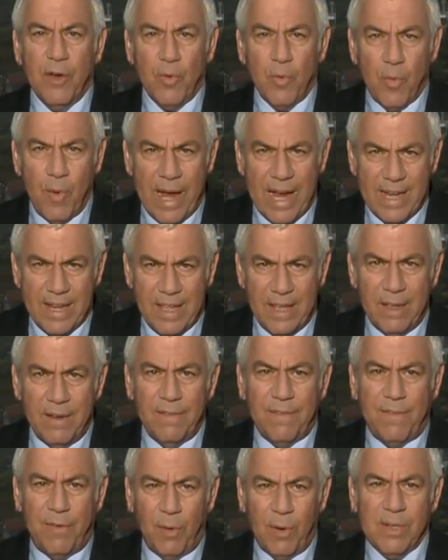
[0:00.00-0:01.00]

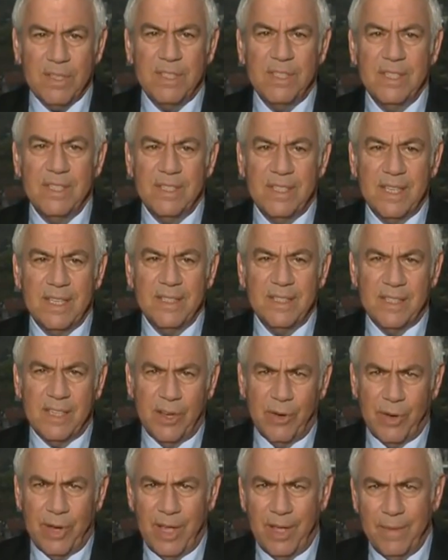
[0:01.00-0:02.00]
Iranian forces in
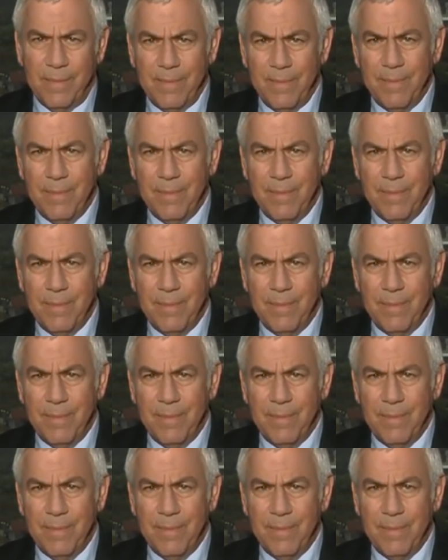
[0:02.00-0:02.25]
Syria.